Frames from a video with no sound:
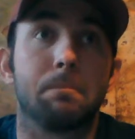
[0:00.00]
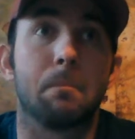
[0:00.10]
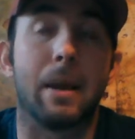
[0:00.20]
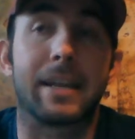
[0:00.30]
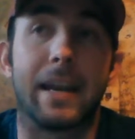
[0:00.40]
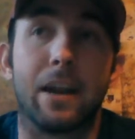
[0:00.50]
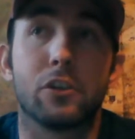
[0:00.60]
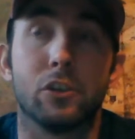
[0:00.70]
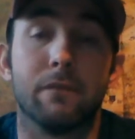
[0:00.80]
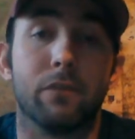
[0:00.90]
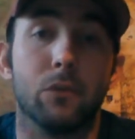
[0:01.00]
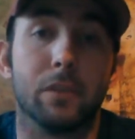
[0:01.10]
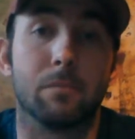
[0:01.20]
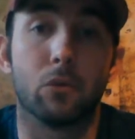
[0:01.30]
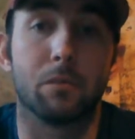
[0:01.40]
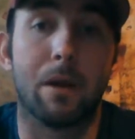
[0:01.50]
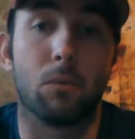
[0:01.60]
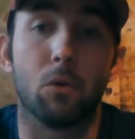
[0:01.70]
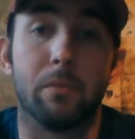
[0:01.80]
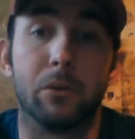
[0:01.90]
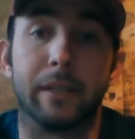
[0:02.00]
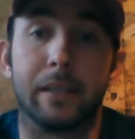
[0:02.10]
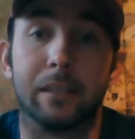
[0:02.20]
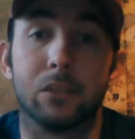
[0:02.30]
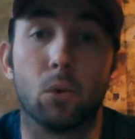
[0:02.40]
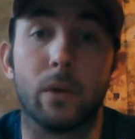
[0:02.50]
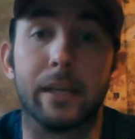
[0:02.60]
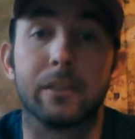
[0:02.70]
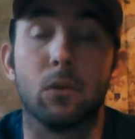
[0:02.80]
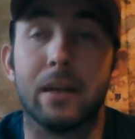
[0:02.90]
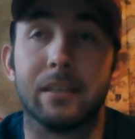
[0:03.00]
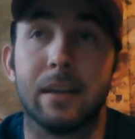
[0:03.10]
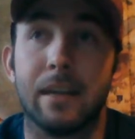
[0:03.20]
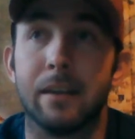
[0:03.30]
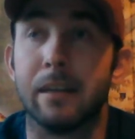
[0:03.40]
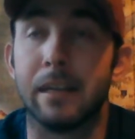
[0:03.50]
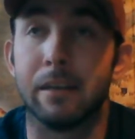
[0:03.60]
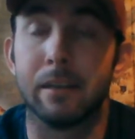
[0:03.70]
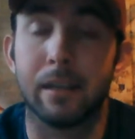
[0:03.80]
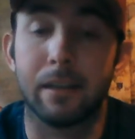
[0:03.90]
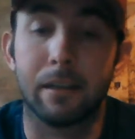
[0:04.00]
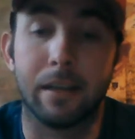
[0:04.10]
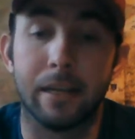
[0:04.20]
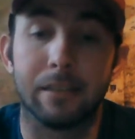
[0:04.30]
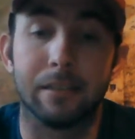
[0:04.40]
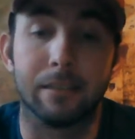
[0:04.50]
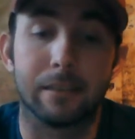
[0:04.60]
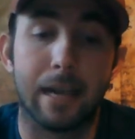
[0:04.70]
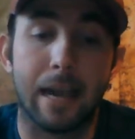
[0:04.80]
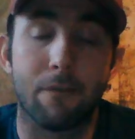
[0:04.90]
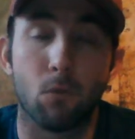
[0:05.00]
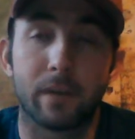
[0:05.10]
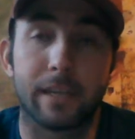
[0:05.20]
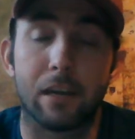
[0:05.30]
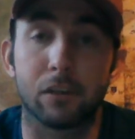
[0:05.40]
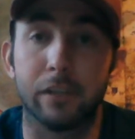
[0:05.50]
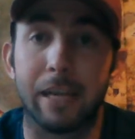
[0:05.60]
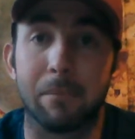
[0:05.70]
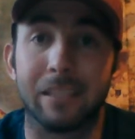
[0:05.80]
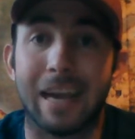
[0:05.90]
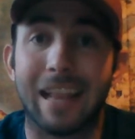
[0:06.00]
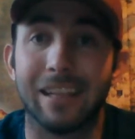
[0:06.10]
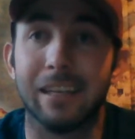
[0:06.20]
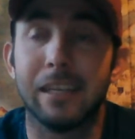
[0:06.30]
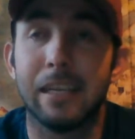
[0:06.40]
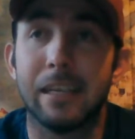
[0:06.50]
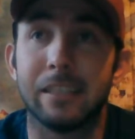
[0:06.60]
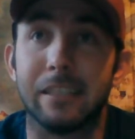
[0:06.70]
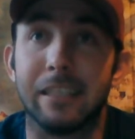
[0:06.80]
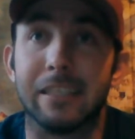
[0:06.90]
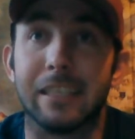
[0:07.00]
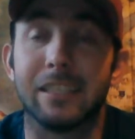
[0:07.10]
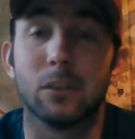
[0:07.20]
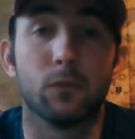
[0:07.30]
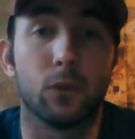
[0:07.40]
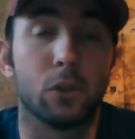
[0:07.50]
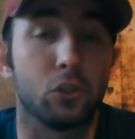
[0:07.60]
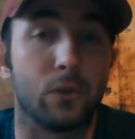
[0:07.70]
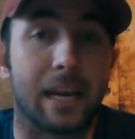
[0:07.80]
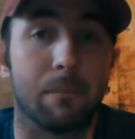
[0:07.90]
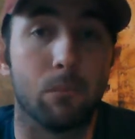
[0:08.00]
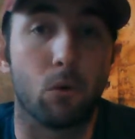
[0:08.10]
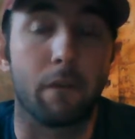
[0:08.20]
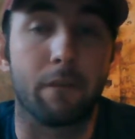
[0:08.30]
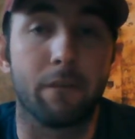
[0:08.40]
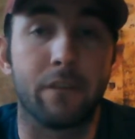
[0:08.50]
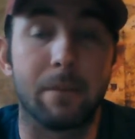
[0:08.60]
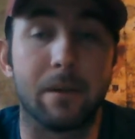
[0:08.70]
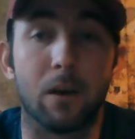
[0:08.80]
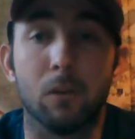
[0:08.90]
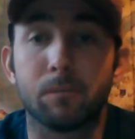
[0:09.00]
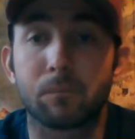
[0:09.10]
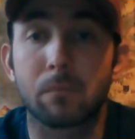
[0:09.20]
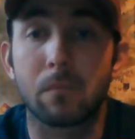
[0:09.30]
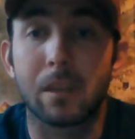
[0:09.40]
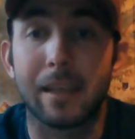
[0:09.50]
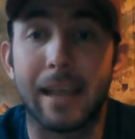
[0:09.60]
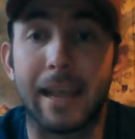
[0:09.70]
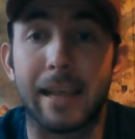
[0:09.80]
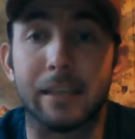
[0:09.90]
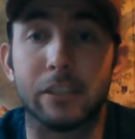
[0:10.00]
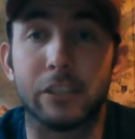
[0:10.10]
my characters influence most of my world building and story. So as in instance, I have one character named Dyla. She is a silver dragonborn female, and